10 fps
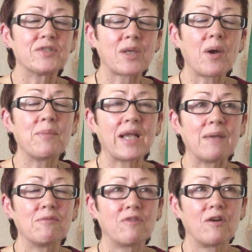so I
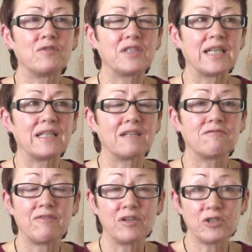became involved in a
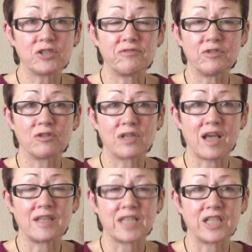revolutionary
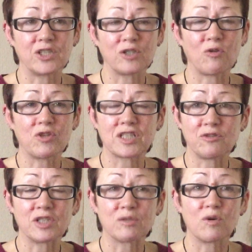organisation called the
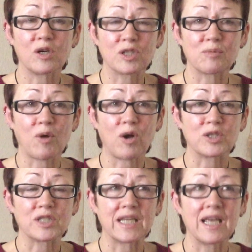Socialist Workers'
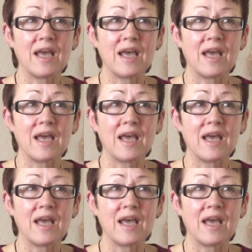Party,